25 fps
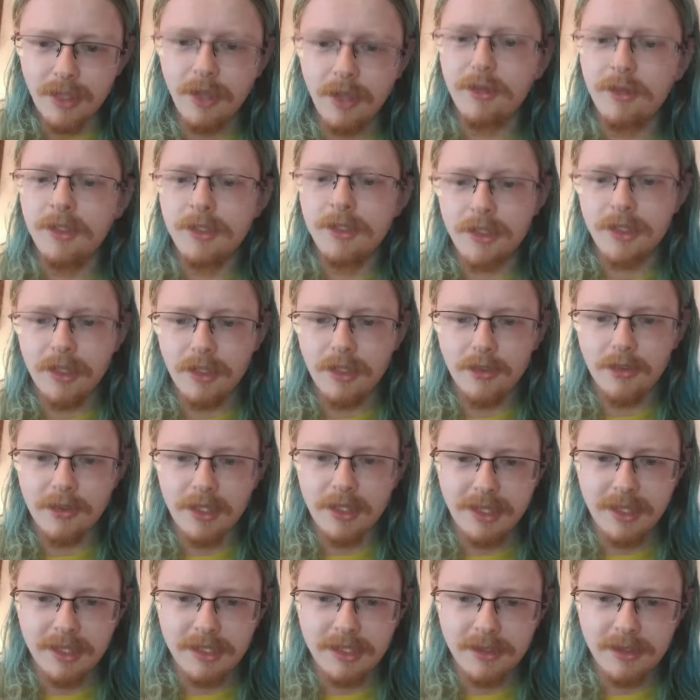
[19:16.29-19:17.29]
Arco
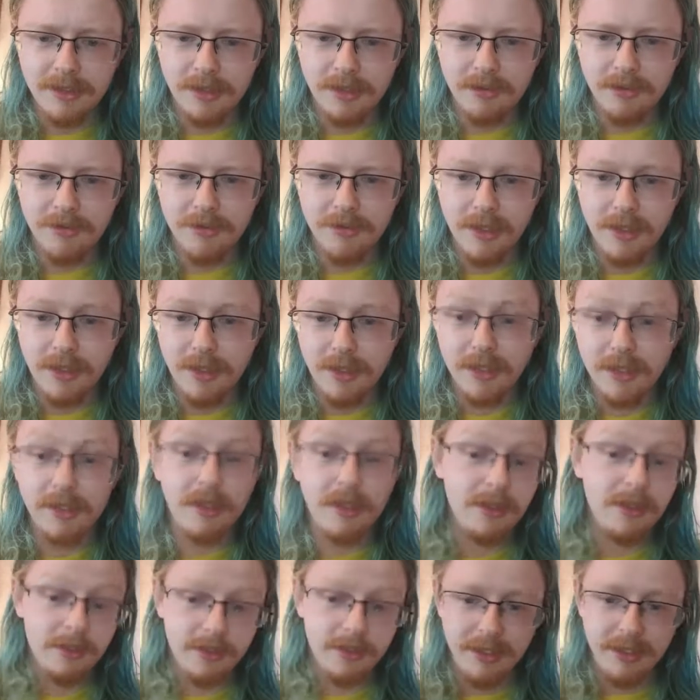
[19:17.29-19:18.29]
Linux. It's good for learning.
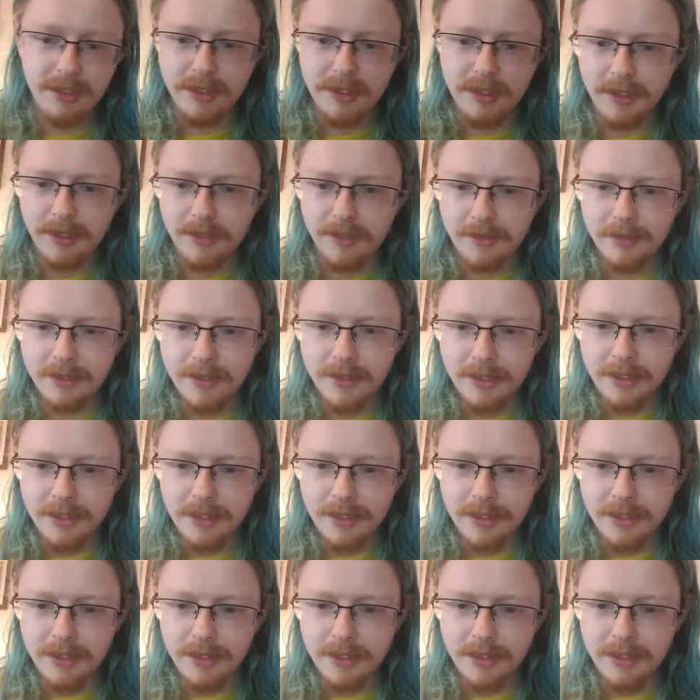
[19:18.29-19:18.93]
Oh, okay, there you go.